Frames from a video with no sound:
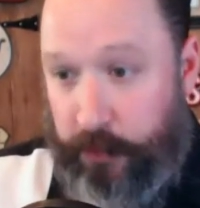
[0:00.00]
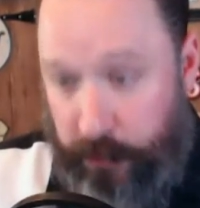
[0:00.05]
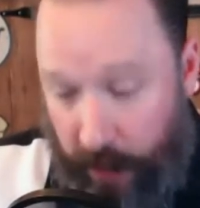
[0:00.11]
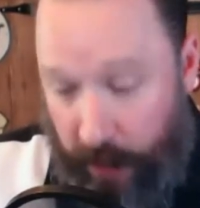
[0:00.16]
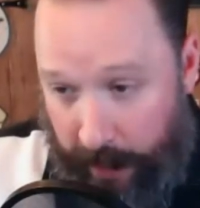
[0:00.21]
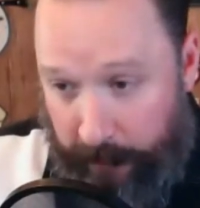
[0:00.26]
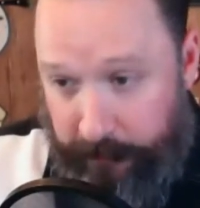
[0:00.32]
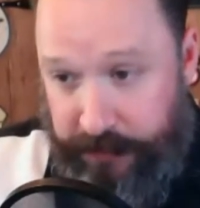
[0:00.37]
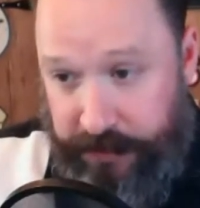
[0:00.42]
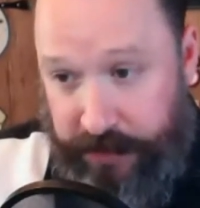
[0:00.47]

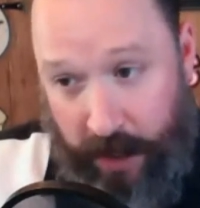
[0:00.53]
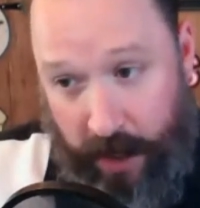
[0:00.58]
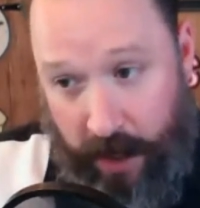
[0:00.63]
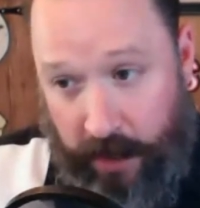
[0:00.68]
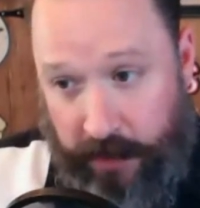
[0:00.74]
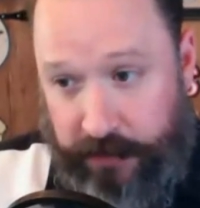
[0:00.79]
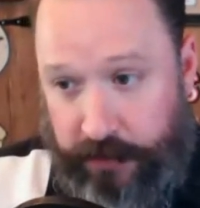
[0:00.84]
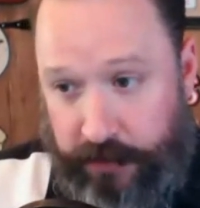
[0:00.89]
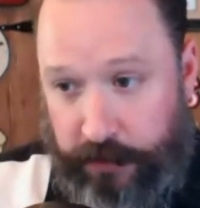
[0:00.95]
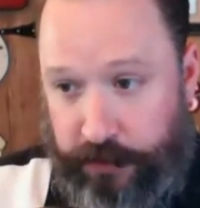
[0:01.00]
Top
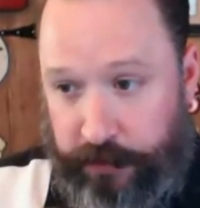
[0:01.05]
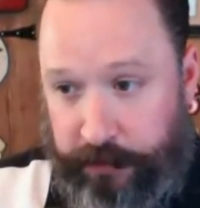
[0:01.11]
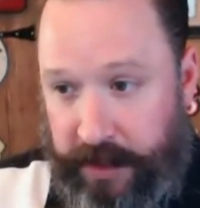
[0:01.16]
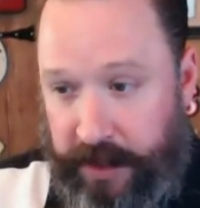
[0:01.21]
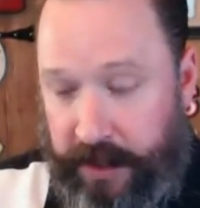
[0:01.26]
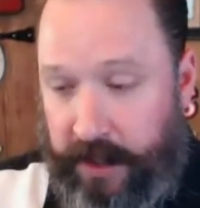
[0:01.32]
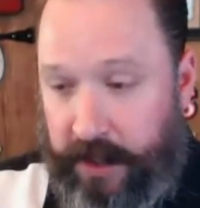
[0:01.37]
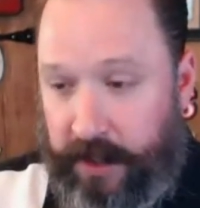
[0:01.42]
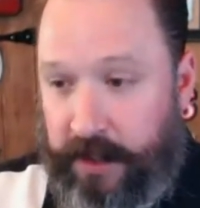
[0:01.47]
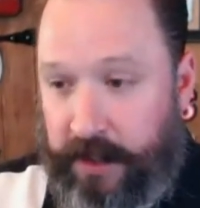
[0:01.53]
Dog Social
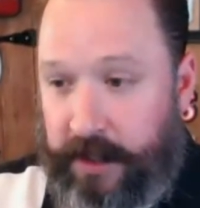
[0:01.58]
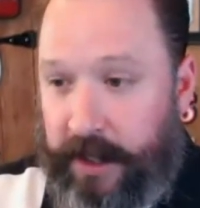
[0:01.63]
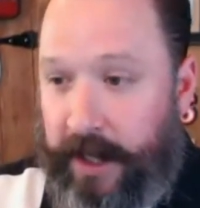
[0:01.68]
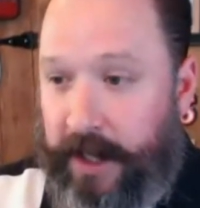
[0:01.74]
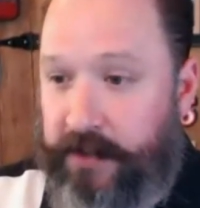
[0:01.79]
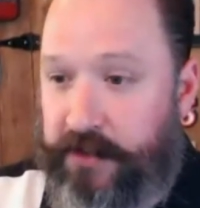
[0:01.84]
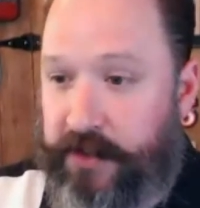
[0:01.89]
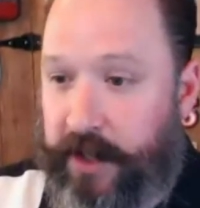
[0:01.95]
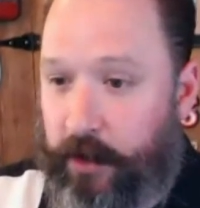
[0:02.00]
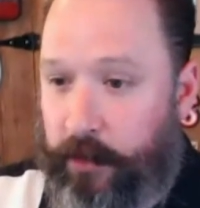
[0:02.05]
Media,
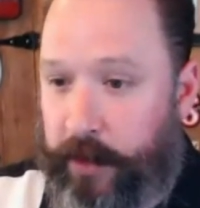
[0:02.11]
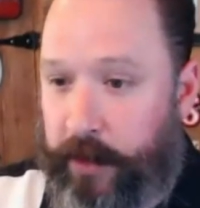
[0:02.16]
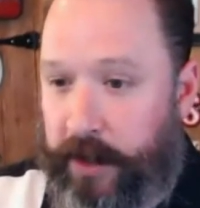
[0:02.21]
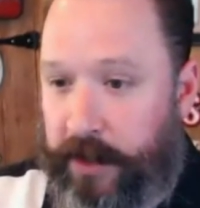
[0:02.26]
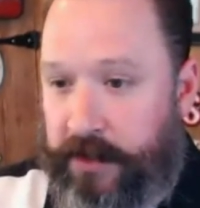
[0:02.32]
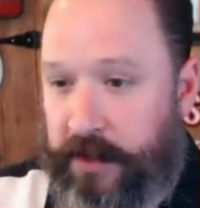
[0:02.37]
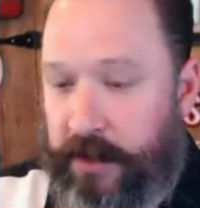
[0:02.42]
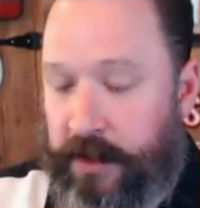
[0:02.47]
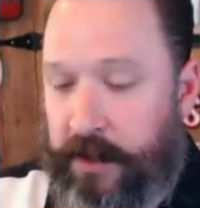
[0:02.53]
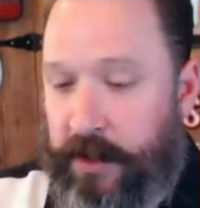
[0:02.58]
and
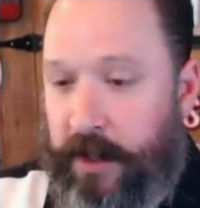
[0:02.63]
Tailwind.